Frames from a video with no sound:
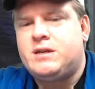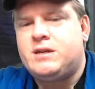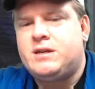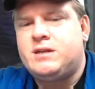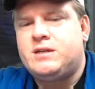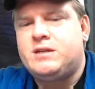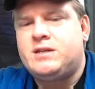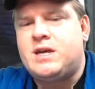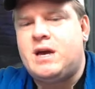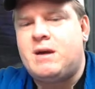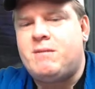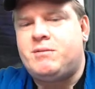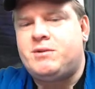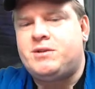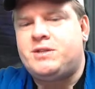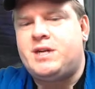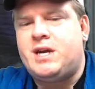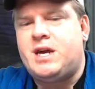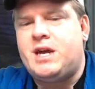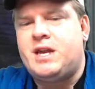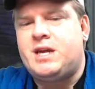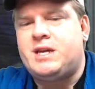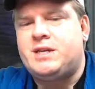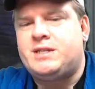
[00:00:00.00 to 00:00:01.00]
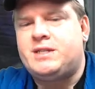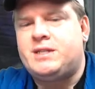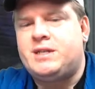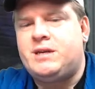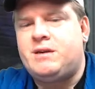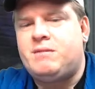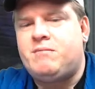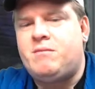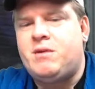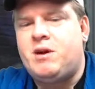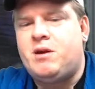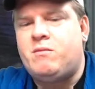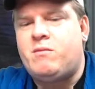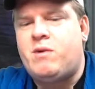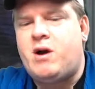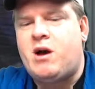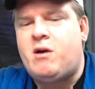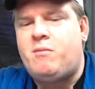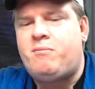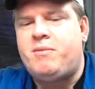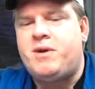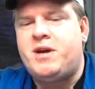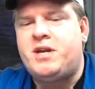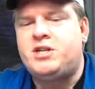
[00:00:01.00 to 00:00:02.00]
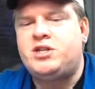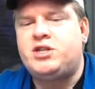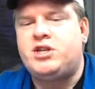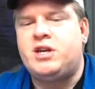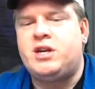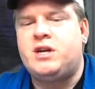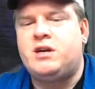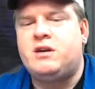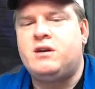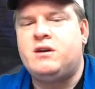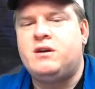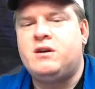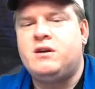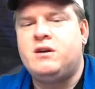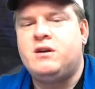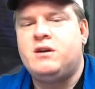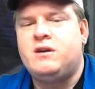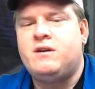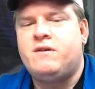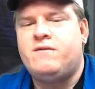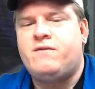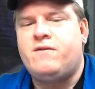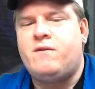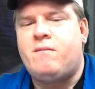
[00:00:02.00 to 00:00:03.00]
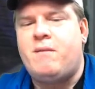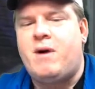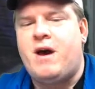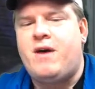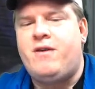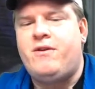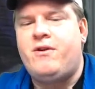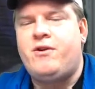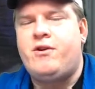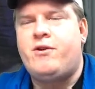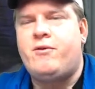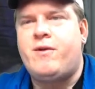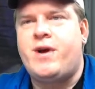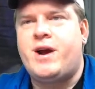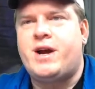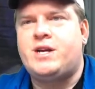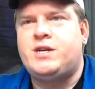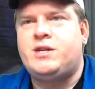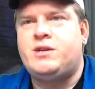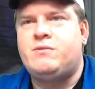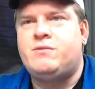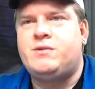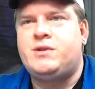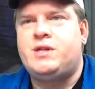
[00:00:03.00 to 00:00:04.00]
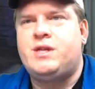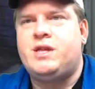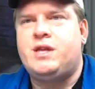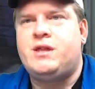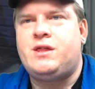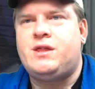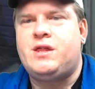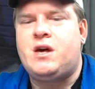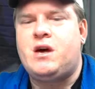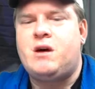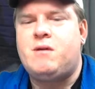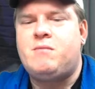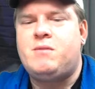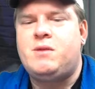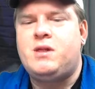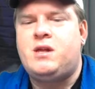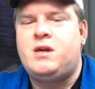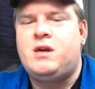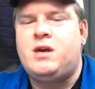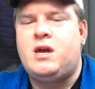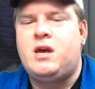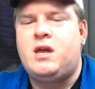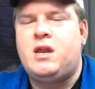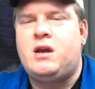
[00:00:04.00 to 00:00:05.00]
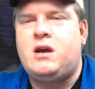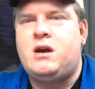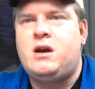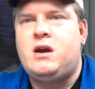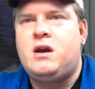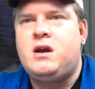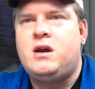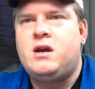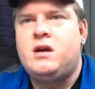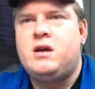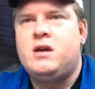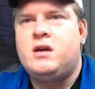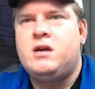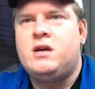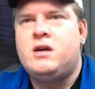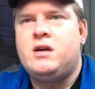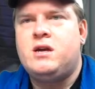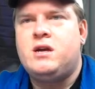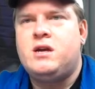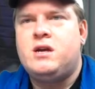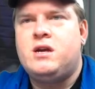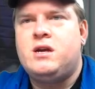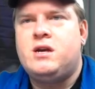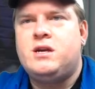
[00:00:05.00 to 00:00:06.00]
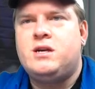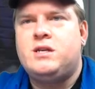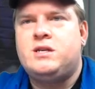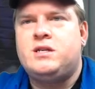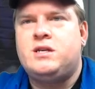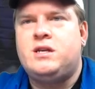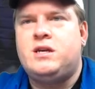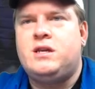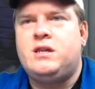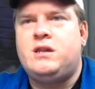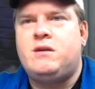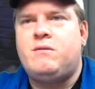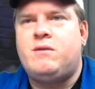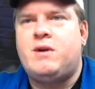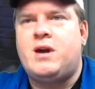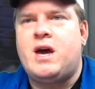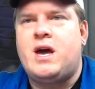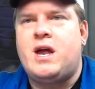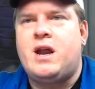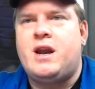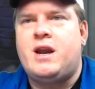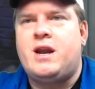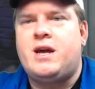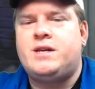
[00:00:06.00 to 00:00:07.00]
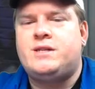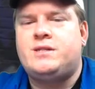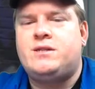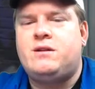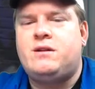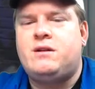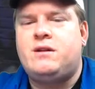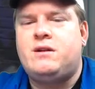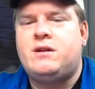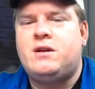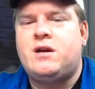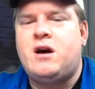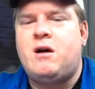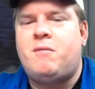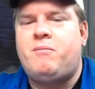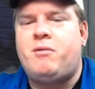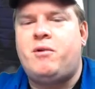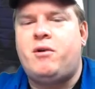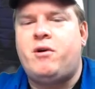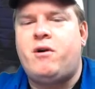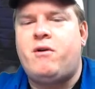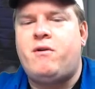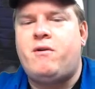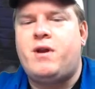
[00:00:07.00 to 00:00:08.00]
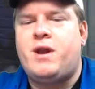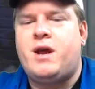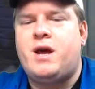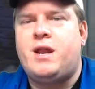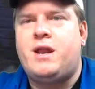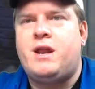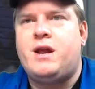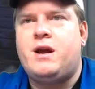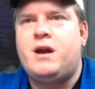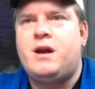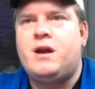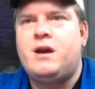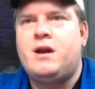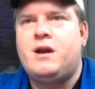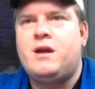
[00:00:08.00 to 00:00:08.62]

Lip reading: simultaneously. Meanwhile, pinching from either direction with the thumb and the inner. See, and then we got a nice little couple going on there.